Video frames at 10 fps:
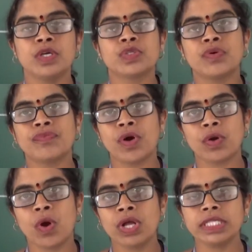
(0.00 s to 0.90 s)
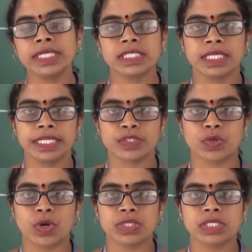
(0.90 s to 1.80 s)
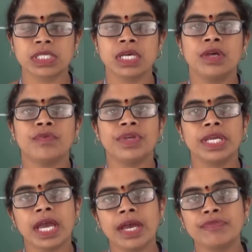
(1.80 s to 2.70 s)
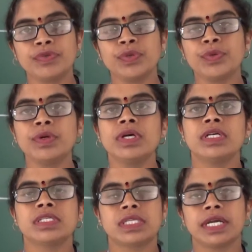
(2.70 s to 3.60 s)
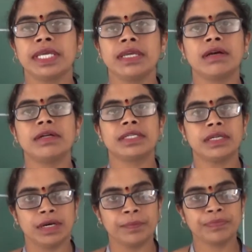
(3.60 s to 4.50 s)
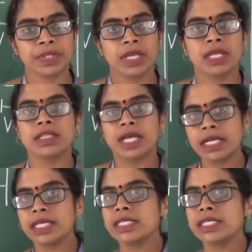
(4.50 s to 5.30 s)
So, for all these electrons, we have to study a term that